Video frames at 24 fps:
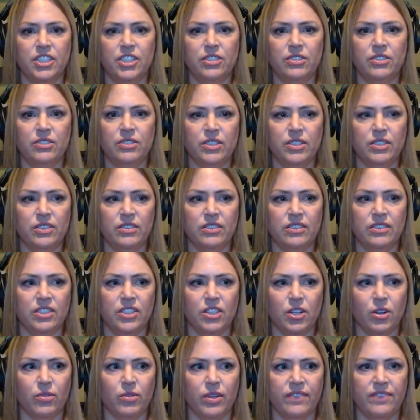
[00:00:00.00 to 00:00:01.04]
You
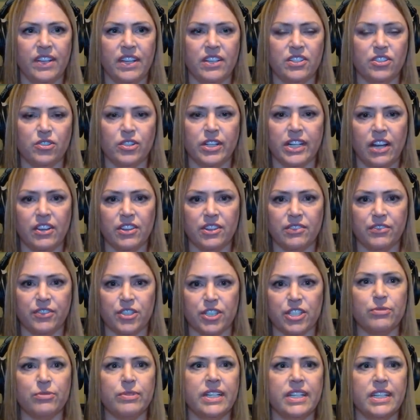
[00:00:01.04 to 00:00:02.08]
you know, if they struck out the
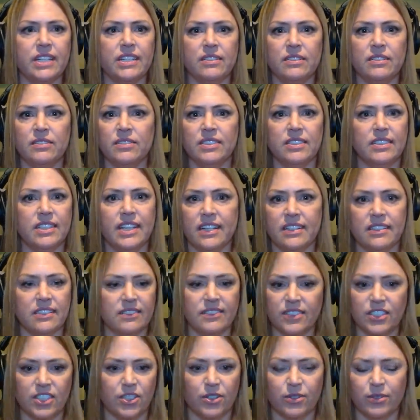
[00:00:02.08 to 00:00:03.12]
first three, that
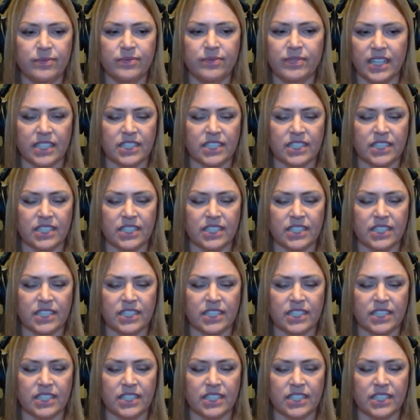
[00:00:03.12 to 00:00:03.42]
you know,